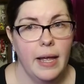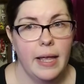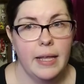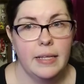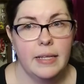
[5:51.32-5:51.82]

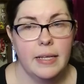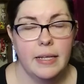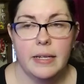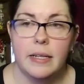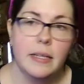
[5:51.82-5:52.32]
And
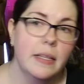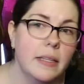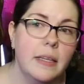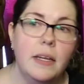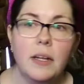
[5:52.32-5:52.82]
then,
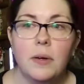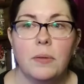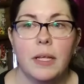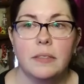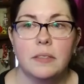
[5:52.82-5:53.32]
you know,
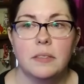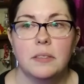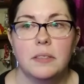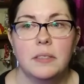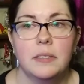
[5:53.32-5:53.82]
that's
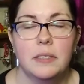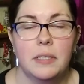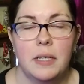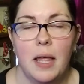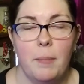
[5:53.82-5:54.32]

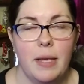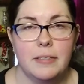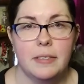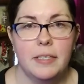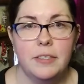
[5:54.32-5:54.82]

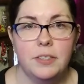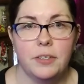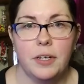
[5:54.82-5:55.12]
makes it easier.